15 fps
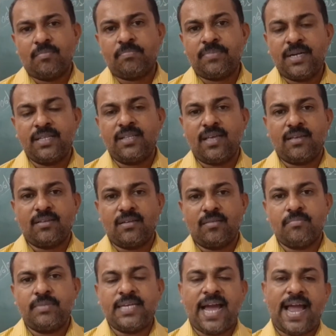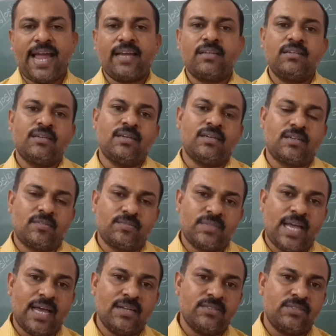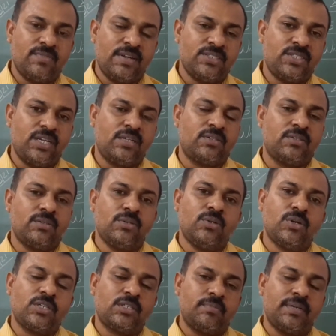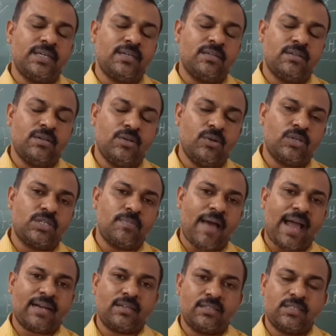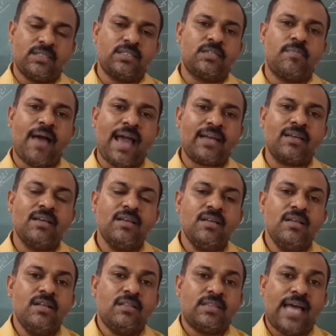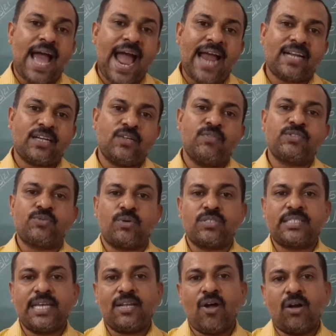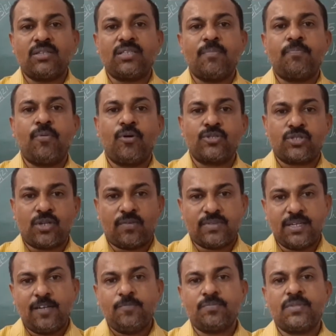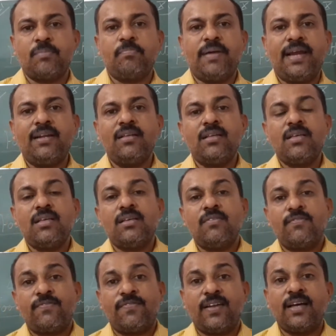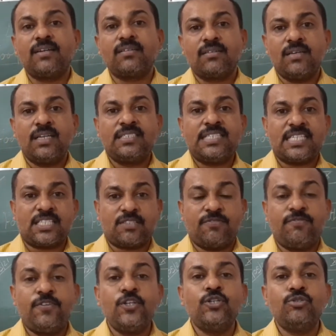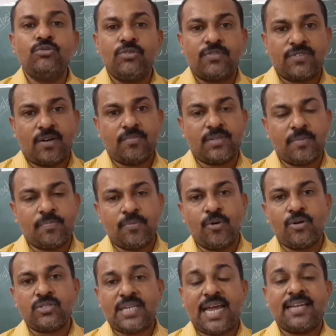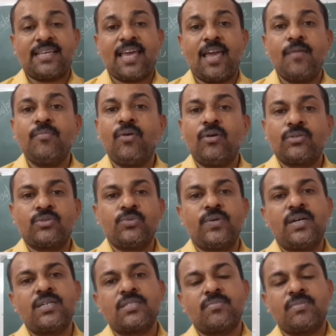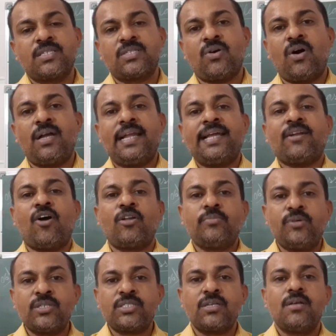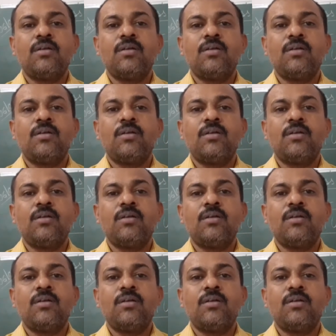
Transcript: breathing behind her, and when she turned back, the hat which was there on the post of the bed it just flew from the post and came towards Mrs. Hall and almost